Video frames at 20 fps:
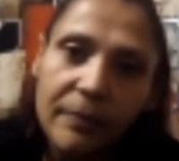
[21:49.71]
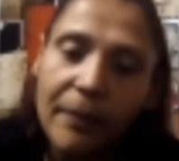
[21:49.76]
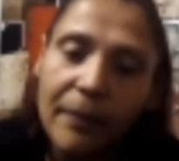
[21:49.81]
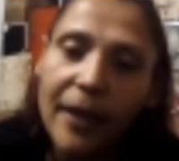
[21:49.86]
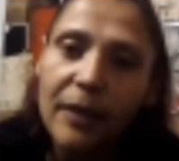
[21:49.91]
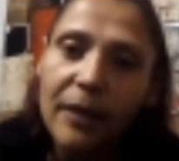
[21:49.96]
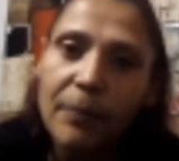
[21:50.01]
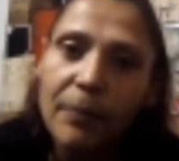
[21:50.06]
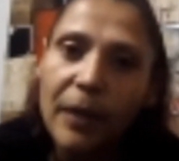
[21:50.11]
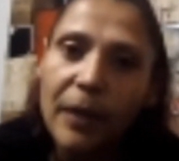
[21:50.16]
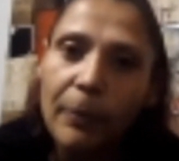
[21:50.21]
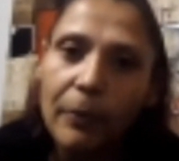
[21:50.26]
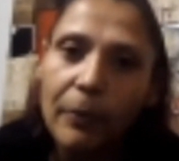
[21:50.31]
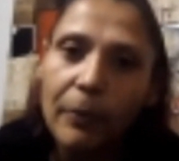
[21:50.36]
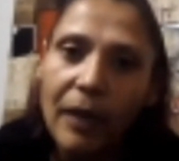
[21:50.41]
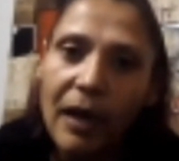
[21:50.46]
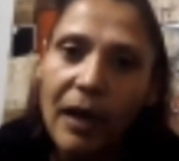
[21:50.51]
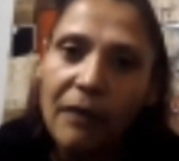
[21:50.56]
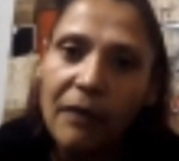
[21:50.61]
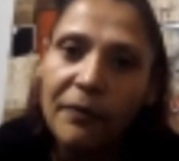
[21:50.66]
making people
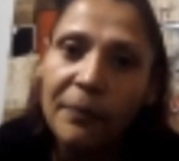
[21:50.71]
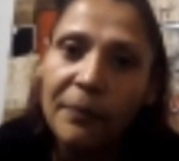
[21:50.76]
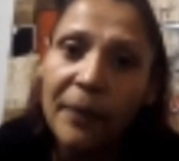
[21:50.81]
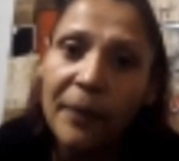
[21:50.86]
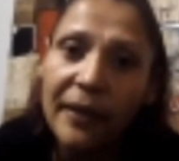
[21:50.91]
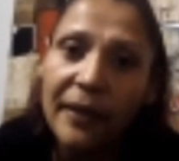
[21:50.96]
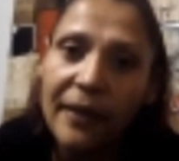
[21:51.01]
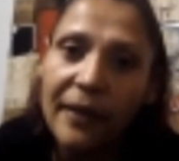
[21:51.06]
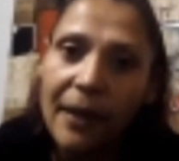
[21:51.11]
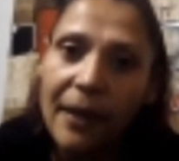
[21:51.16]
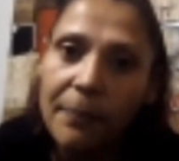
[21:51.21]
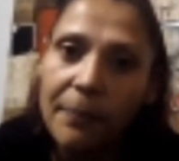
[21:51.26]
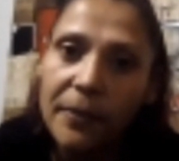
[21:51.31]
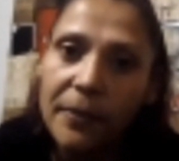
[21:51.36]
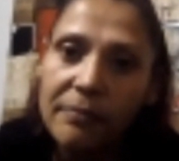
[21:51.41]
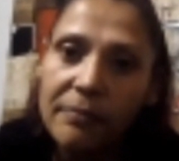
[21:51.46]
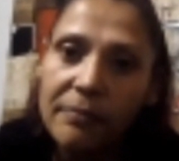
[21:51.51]
laugh and being happy.